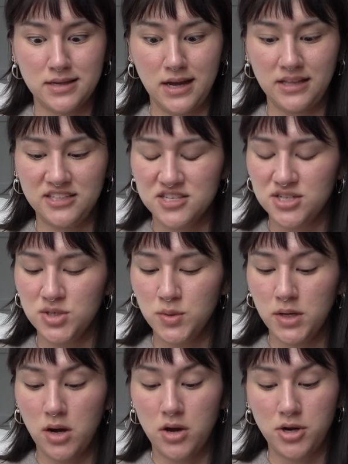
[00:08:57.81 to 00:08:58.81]
I listened to
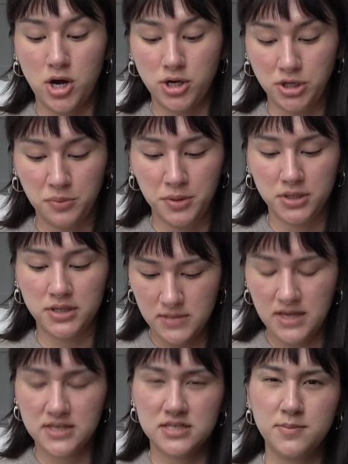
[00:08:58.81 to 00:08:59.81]
it on audiobook.
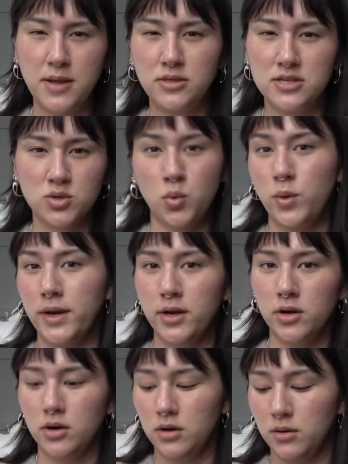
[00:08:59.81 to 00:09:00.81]
It is about this
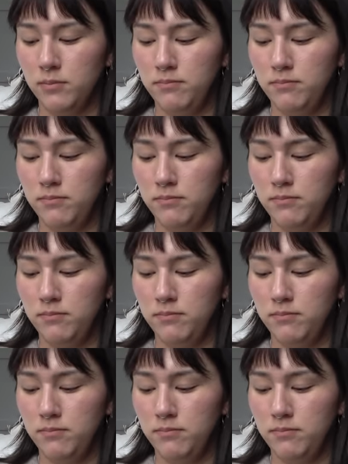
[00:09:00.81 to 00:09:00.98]
queer